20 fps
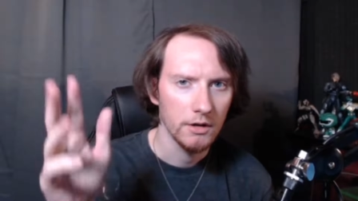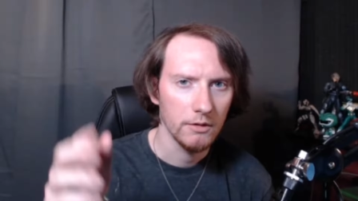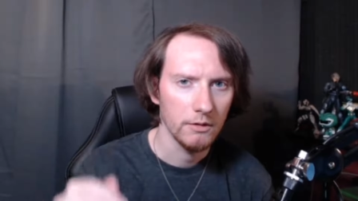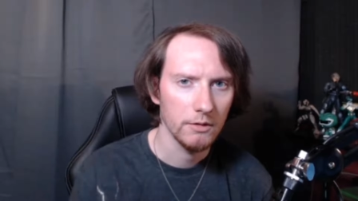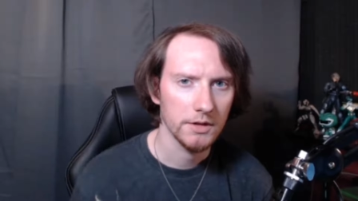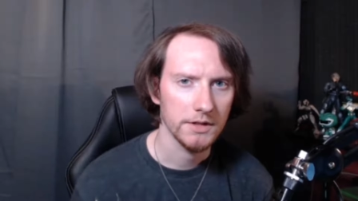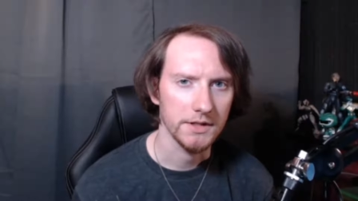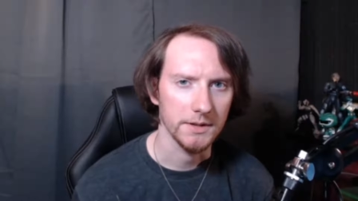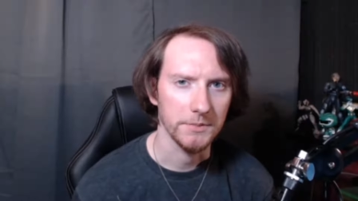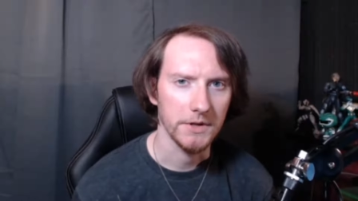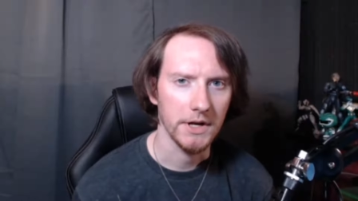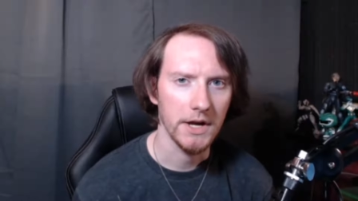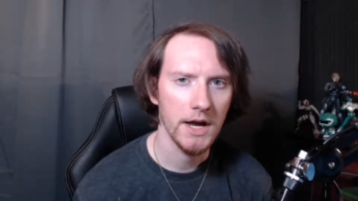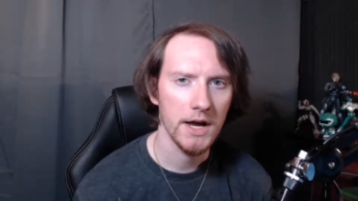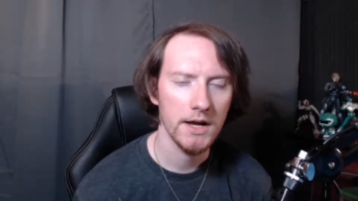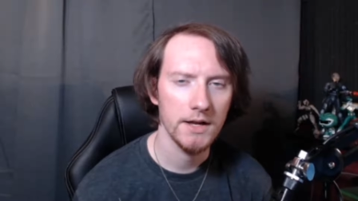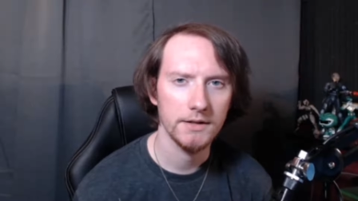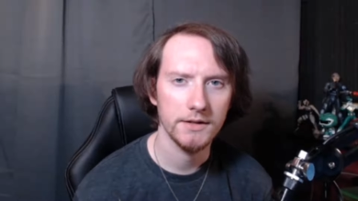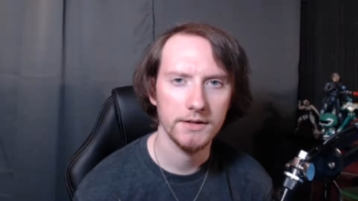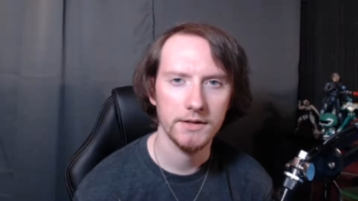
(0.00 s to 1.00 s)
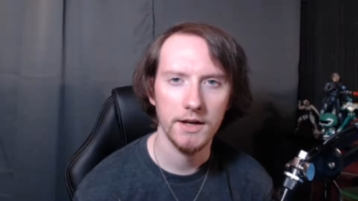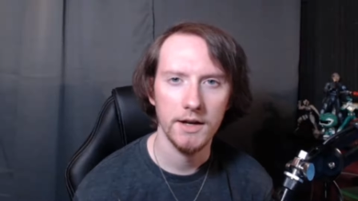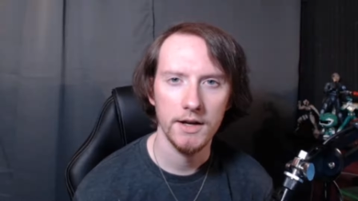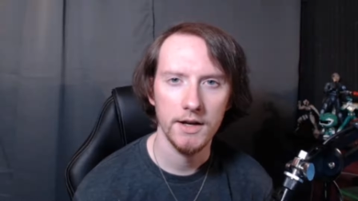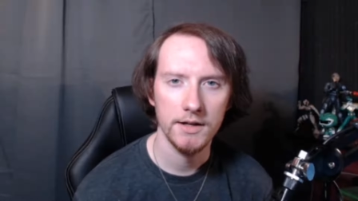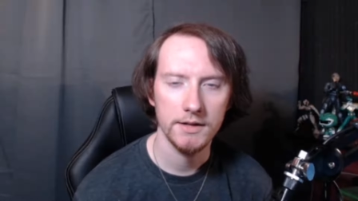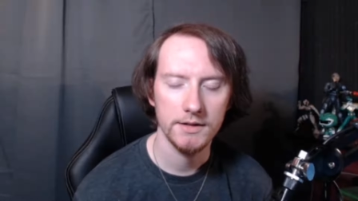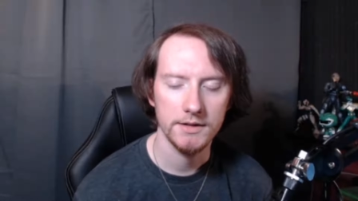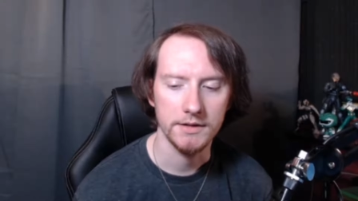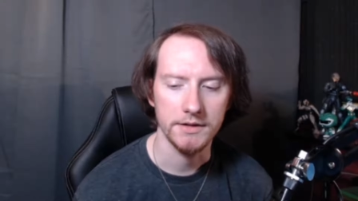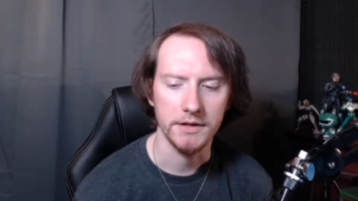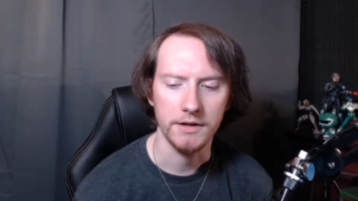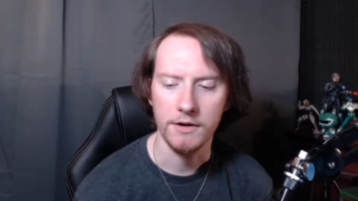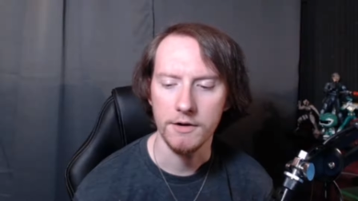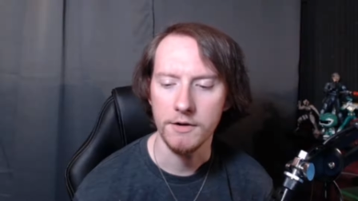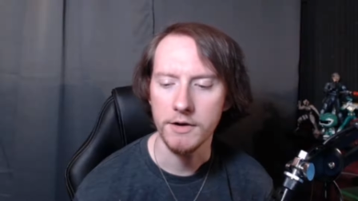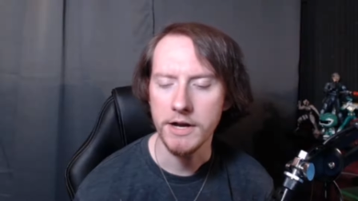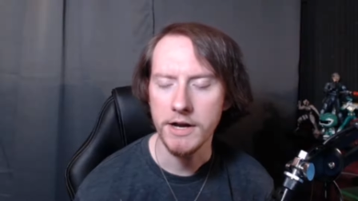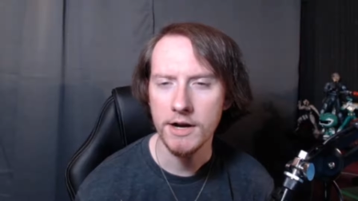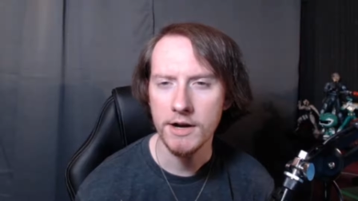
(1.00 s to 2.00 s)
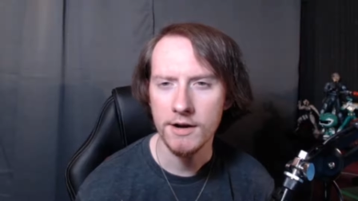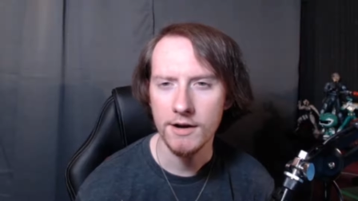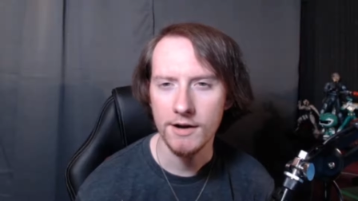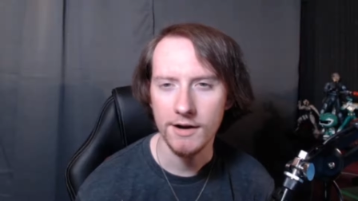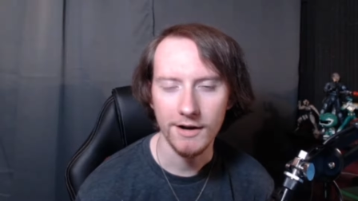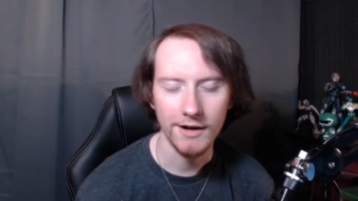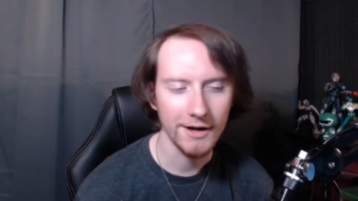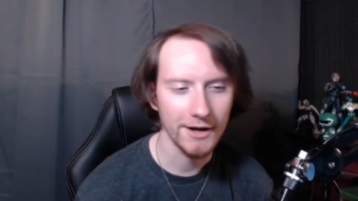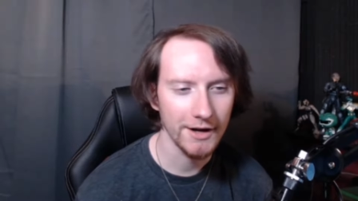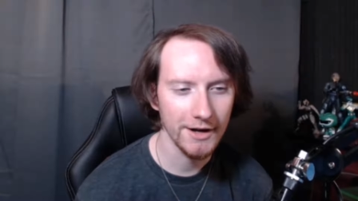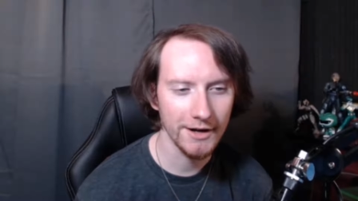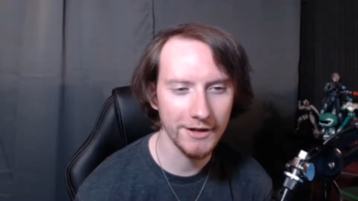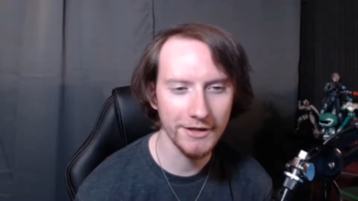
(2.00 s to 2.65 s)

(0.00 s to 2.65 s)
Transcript: What's up guys? Uh, Zero here. Uh,